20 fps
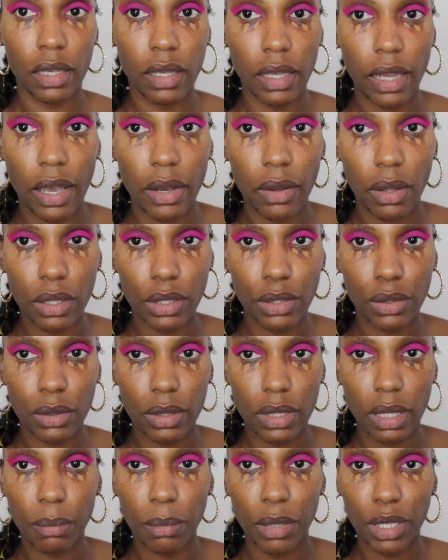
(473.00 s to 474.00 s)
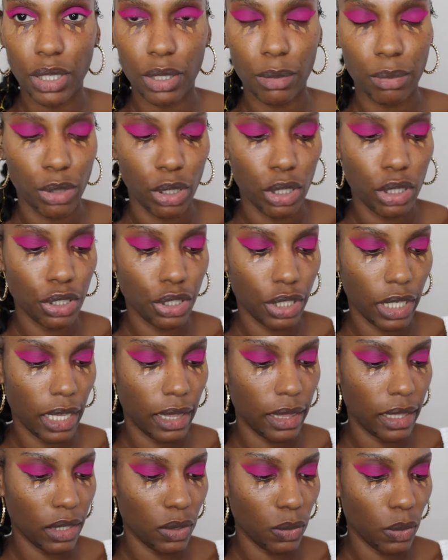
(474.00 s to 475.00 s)
Now I'll use a bigger brush,
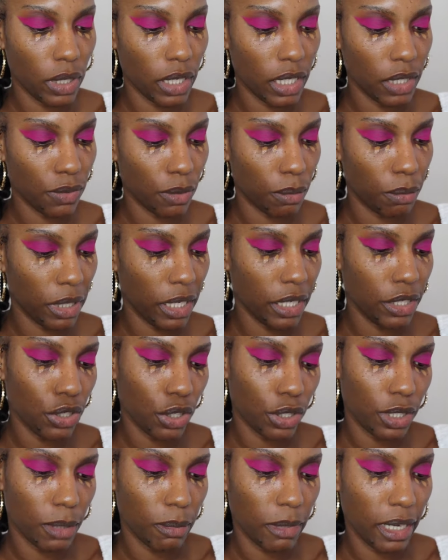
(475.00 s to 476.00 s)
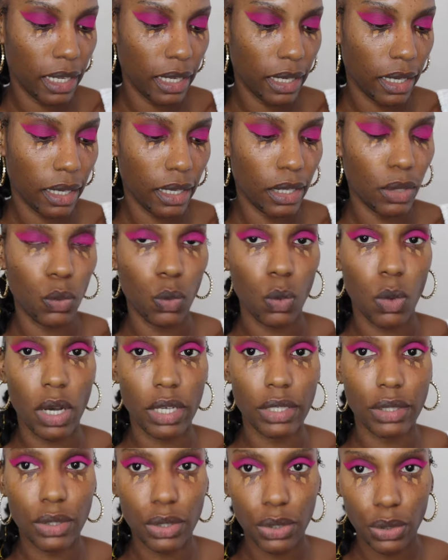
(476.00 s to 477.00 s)
and this one is from BH Cosmetic in
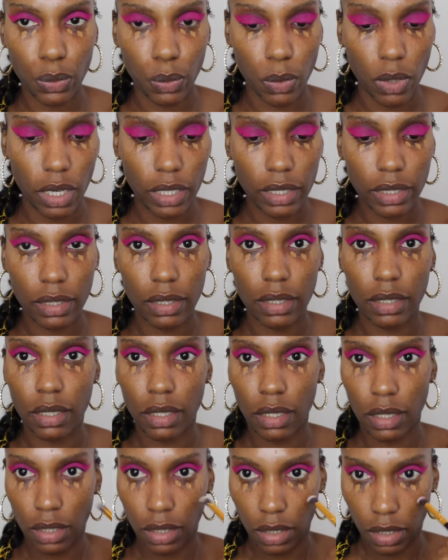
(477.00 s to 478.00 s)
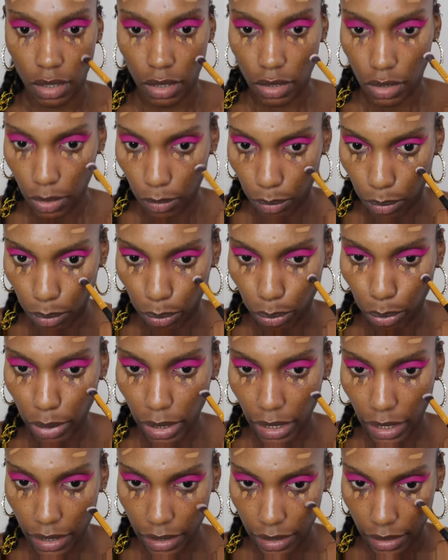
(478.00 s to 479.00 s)
121 to
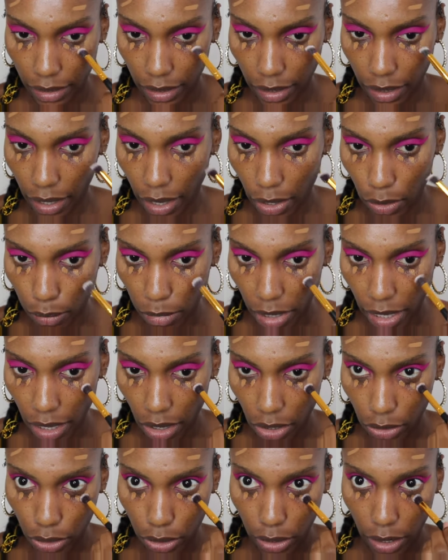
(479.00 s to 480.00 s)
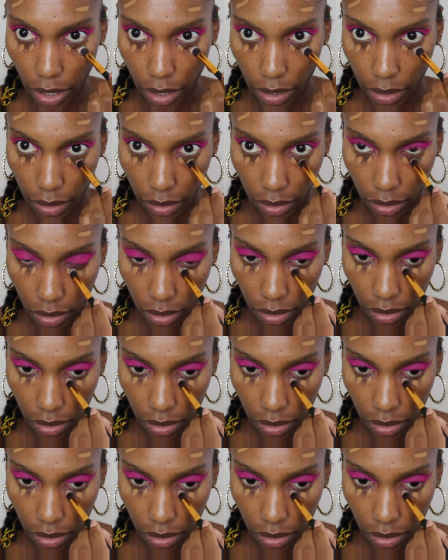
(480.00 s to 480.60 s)
blend out my under eye